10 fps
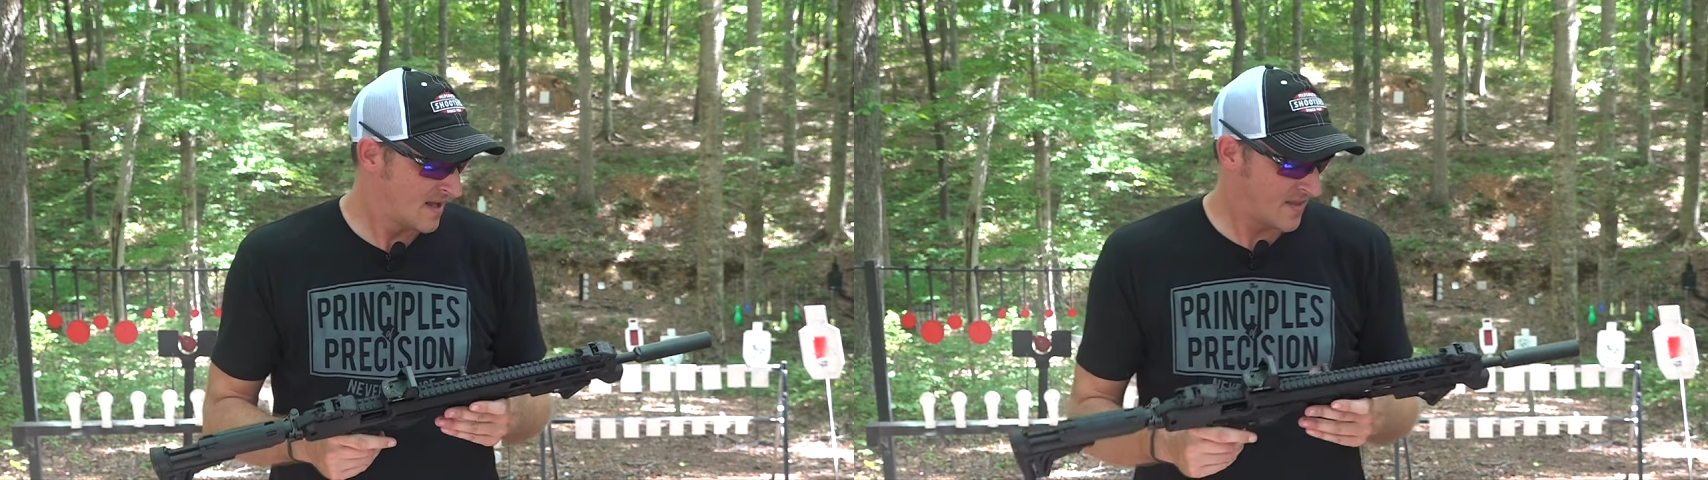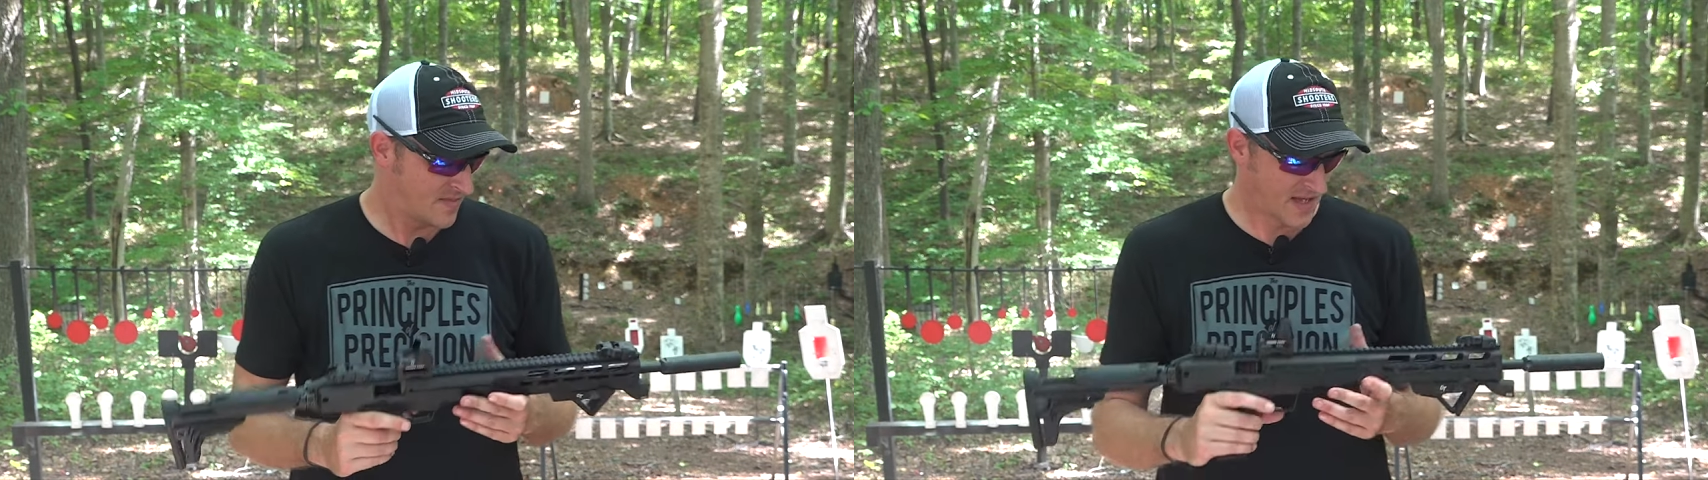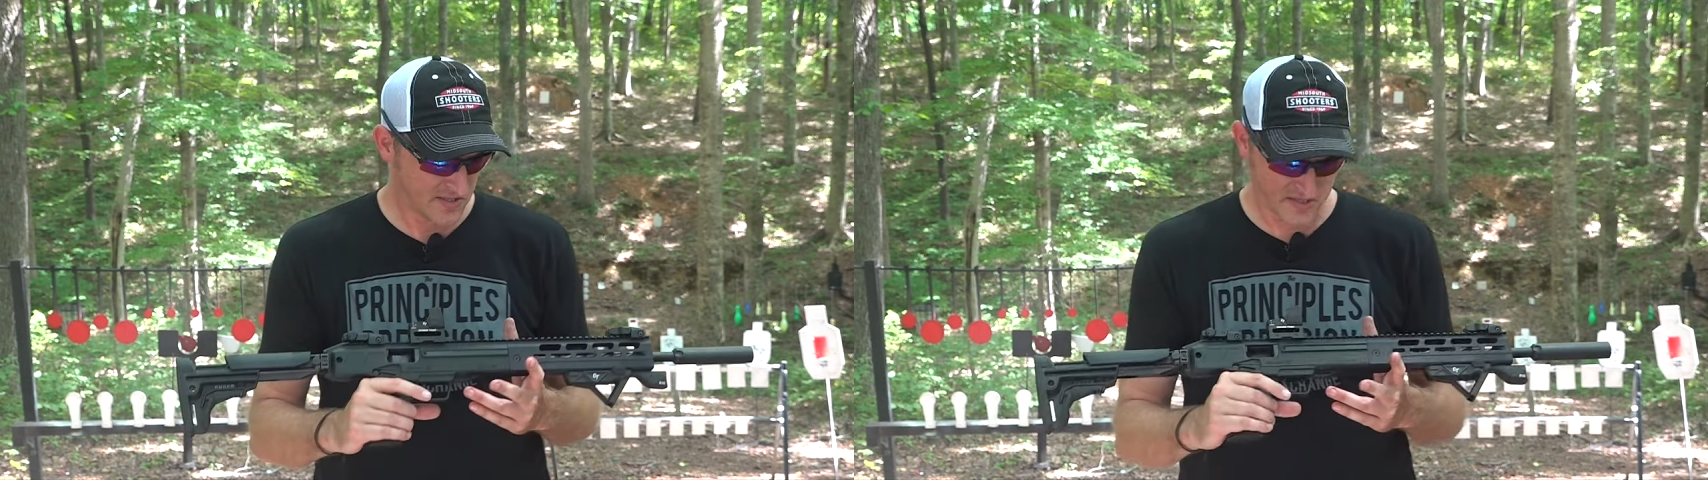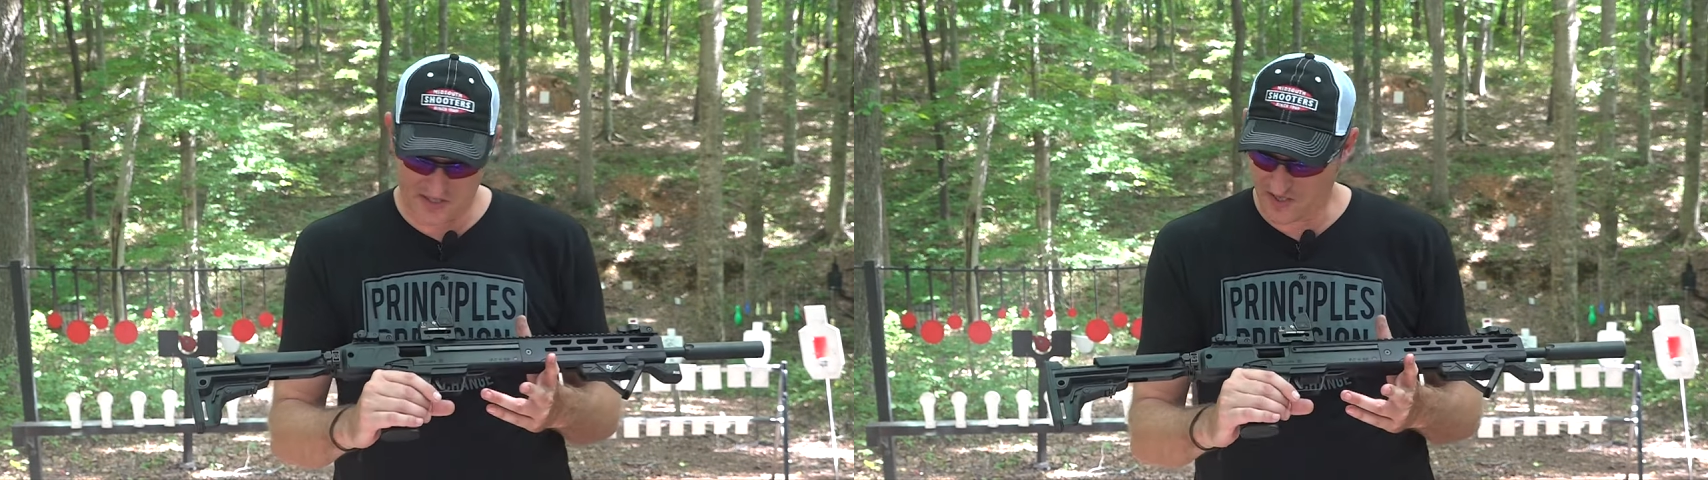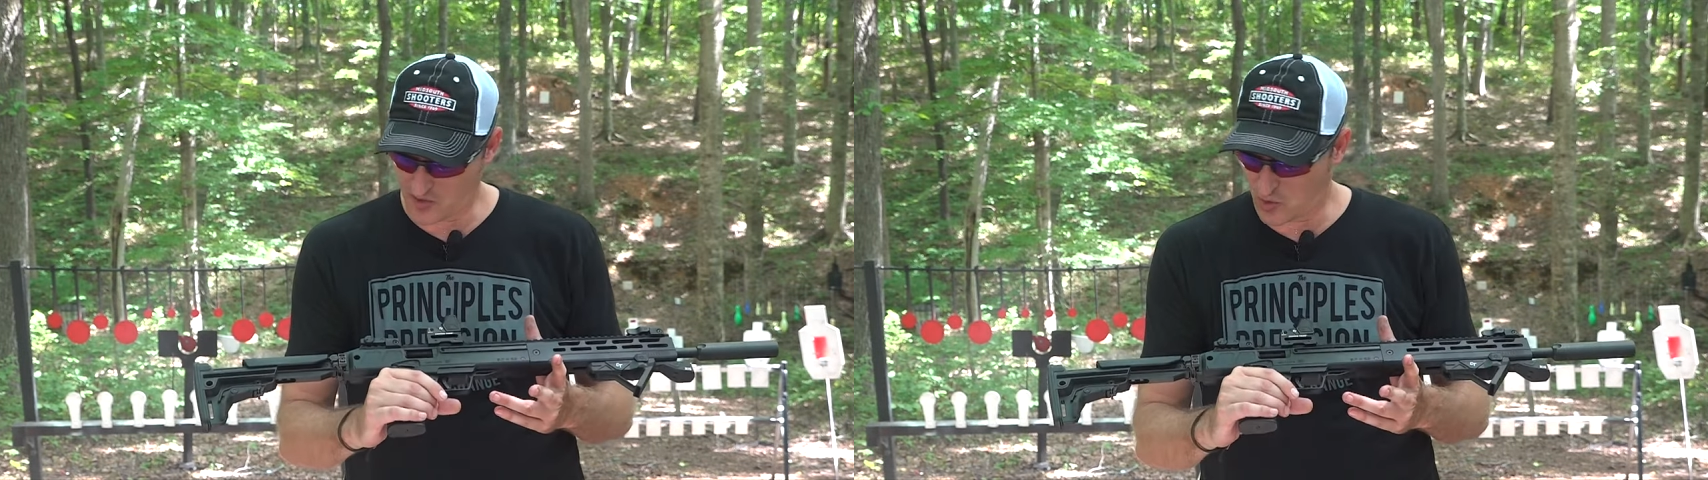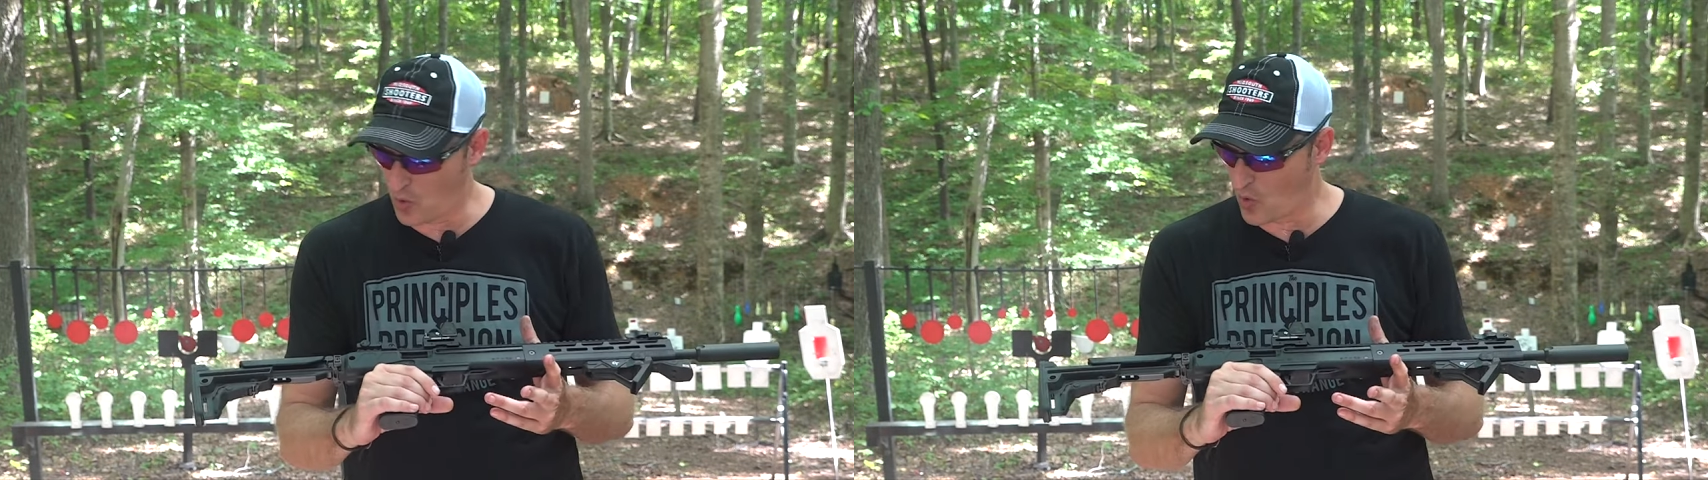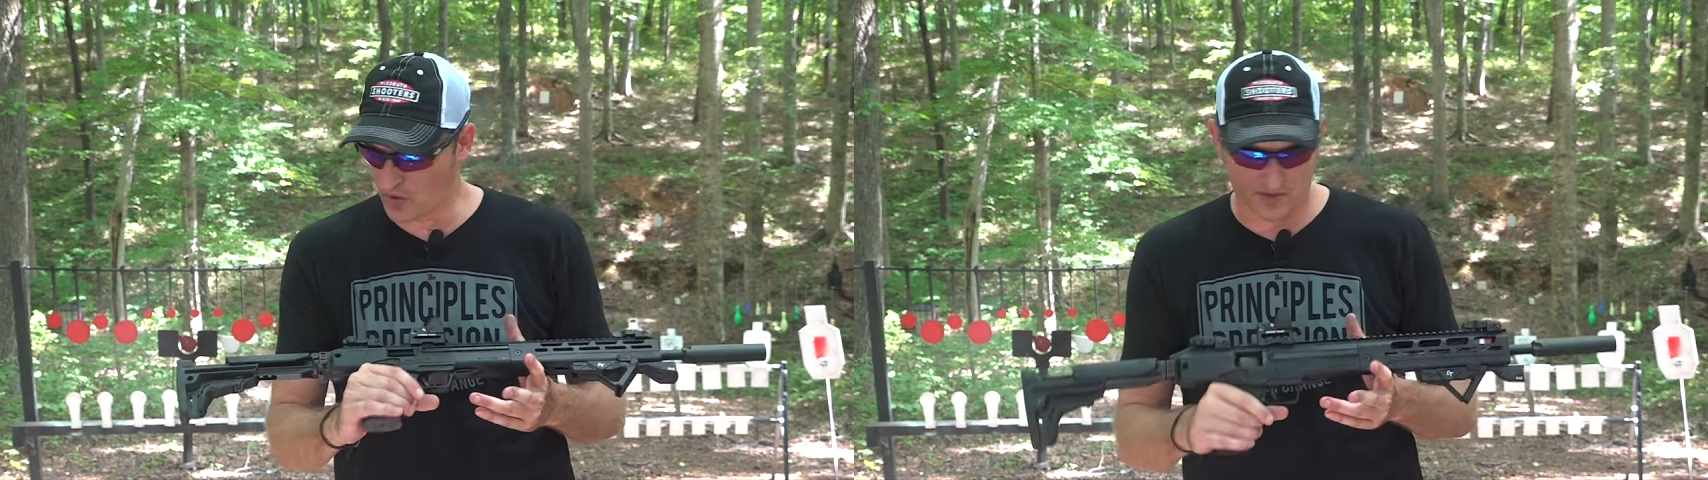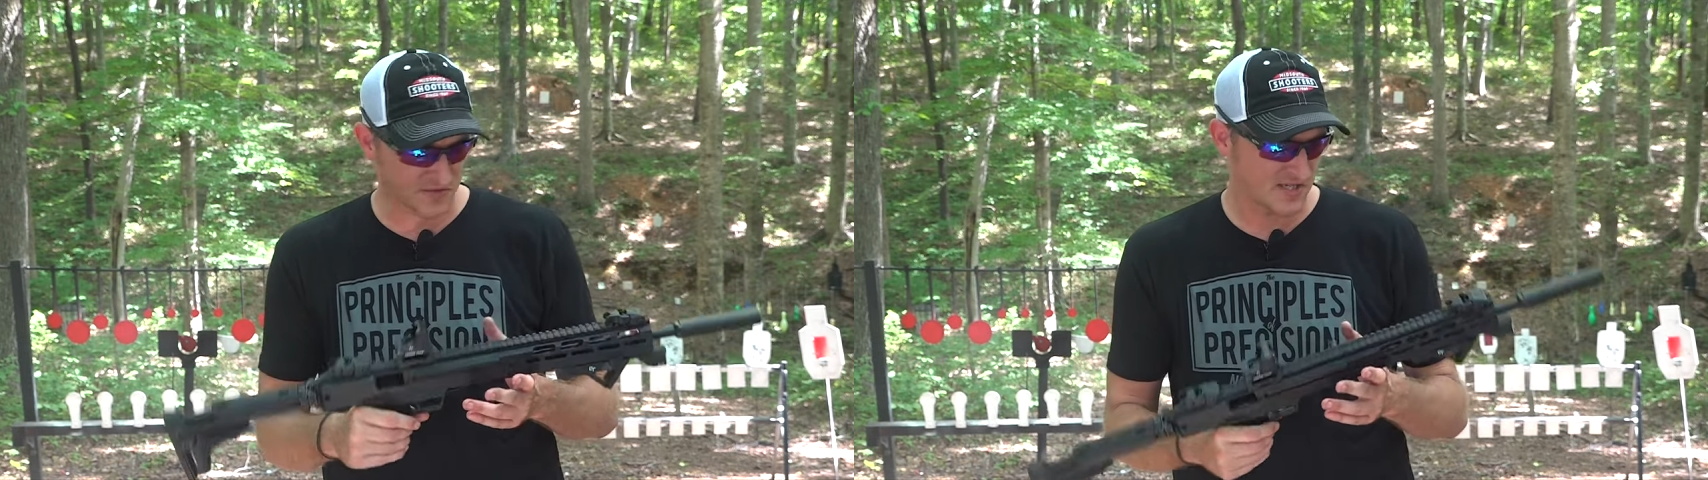this cool
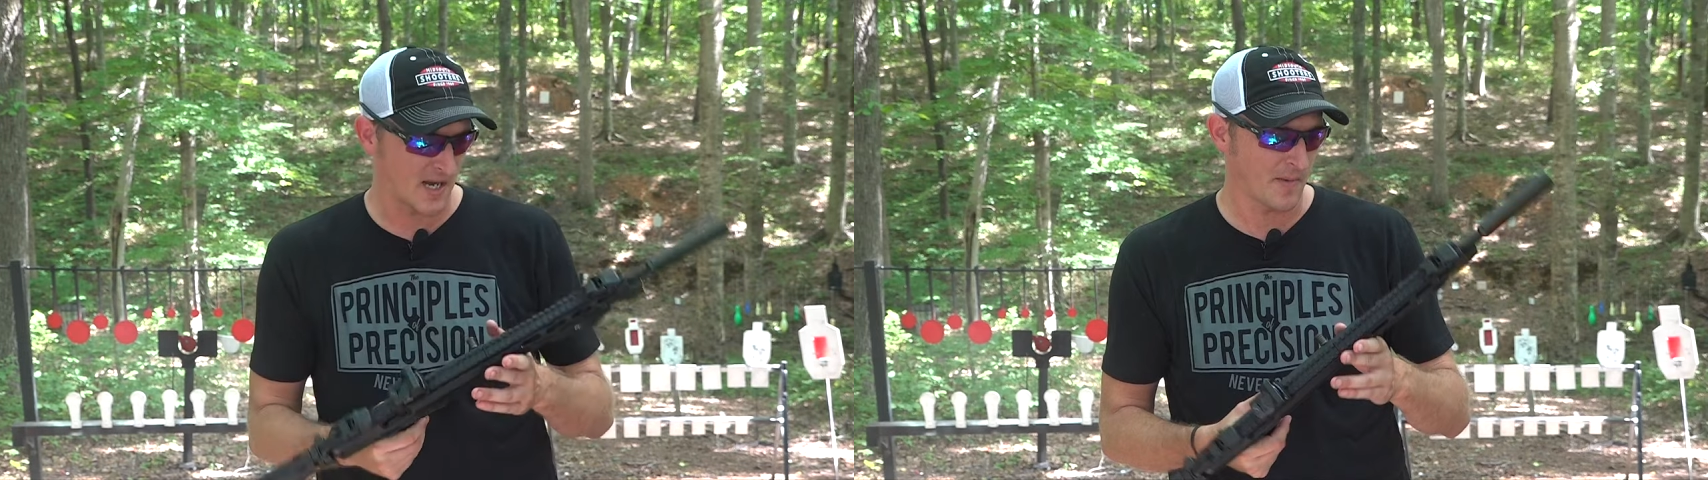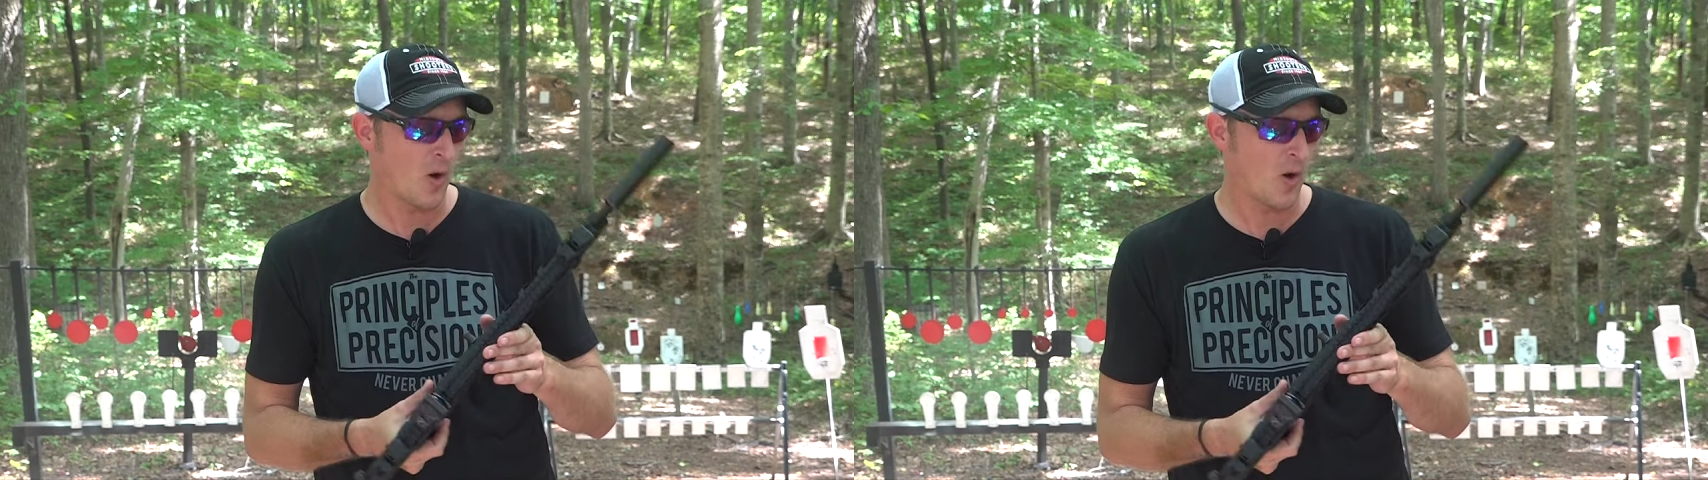little setup?